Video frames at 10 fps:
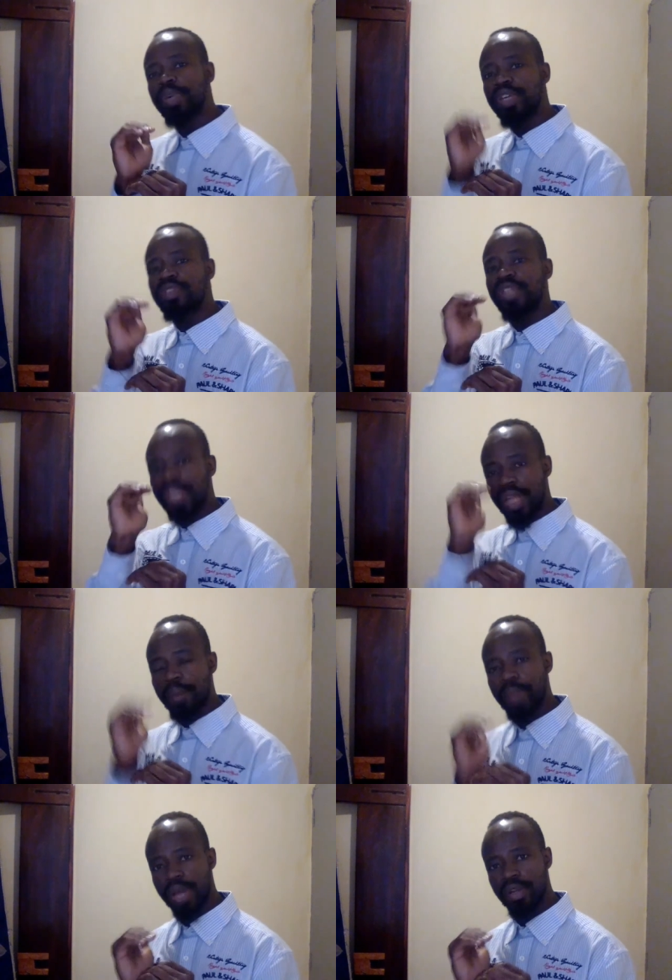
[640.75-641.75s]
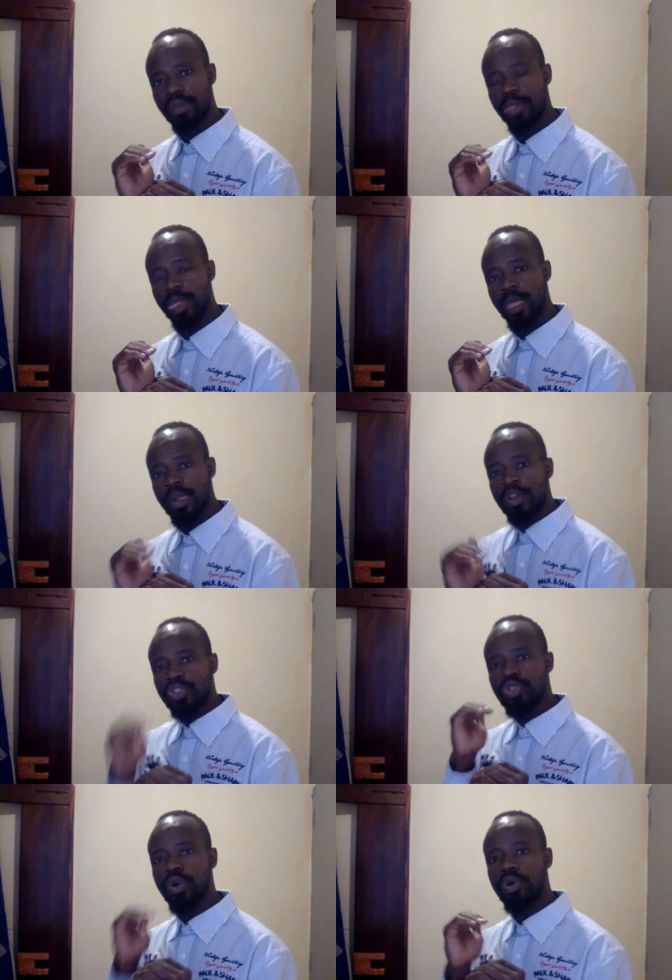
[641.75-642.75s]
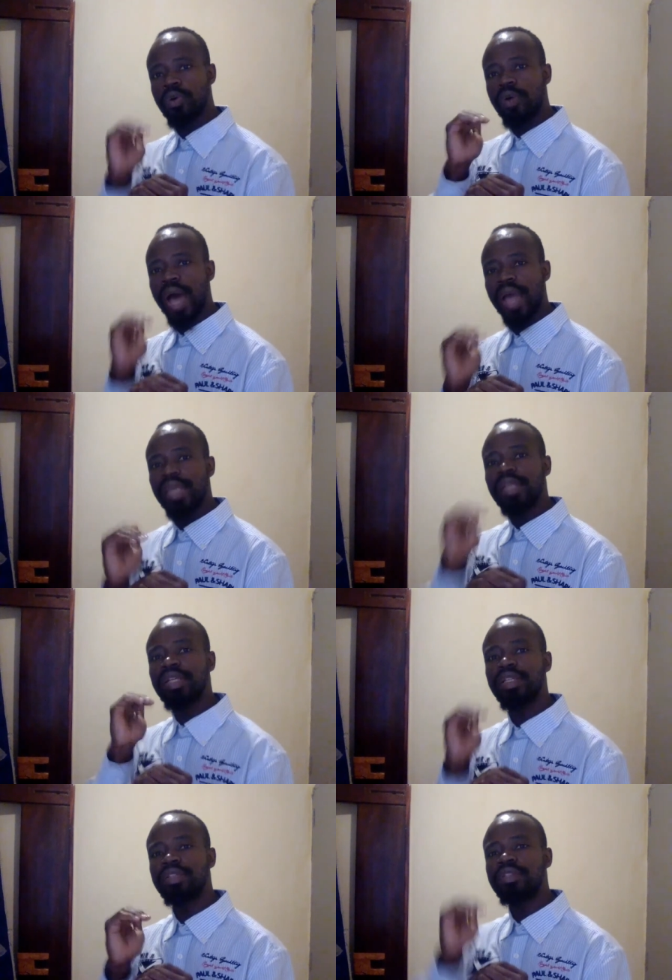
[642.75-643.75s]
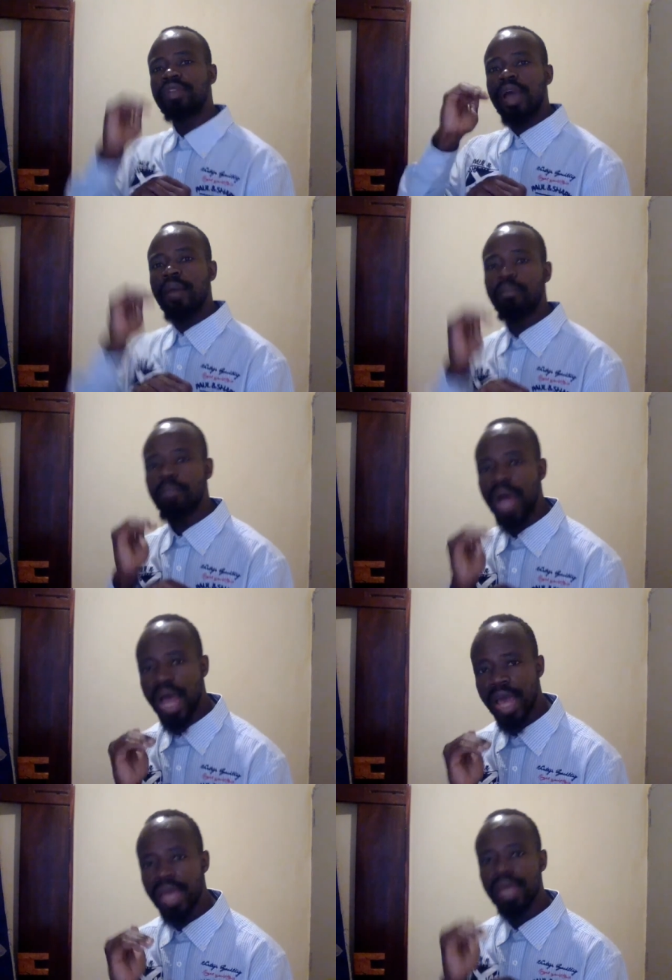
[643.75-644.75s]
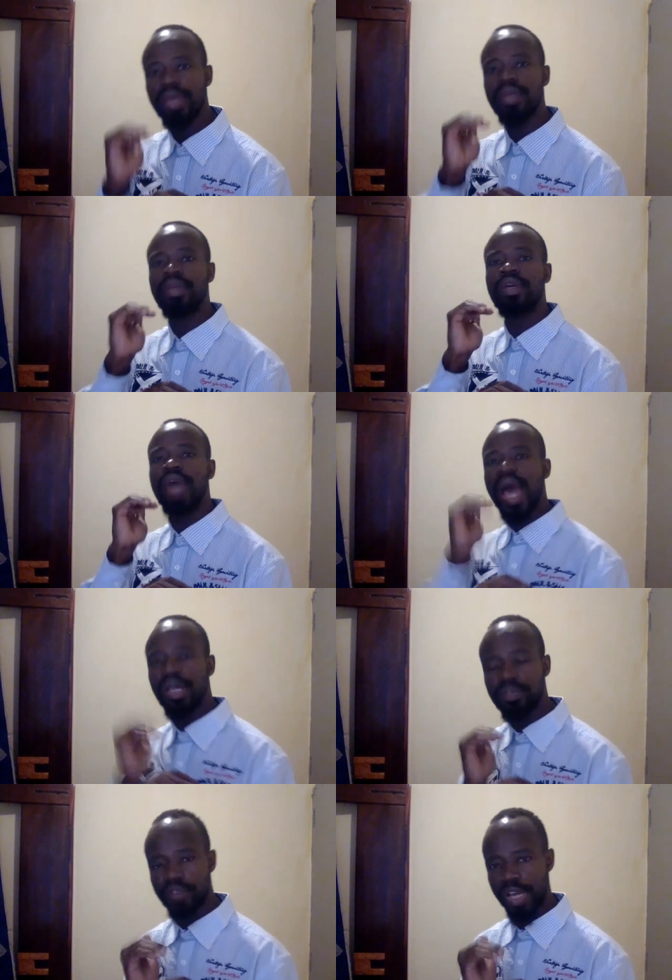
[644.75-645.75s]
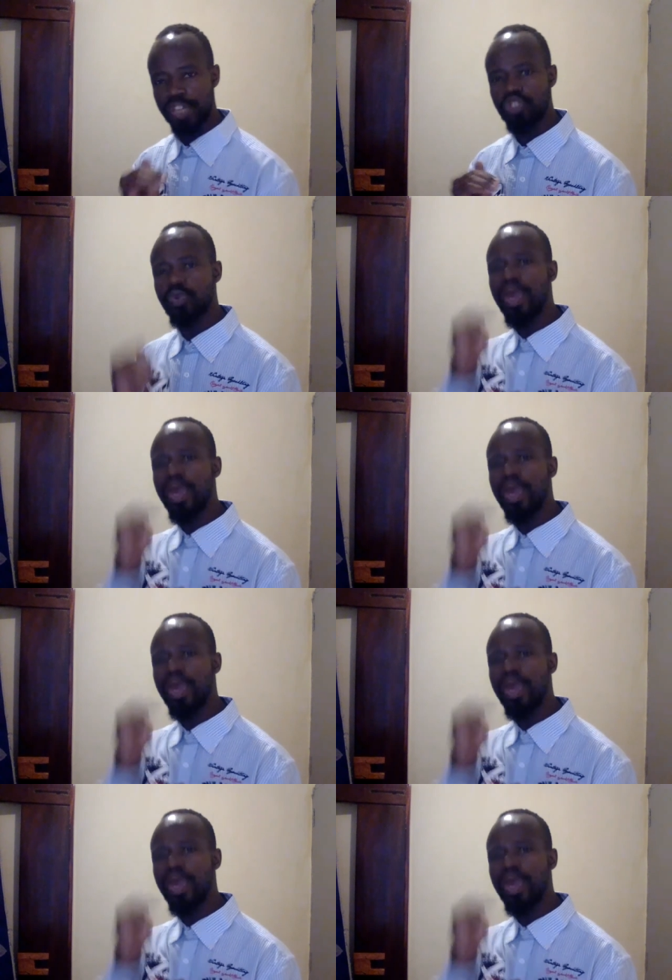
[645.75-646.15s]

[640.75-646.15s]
is in a man. So it is my advice to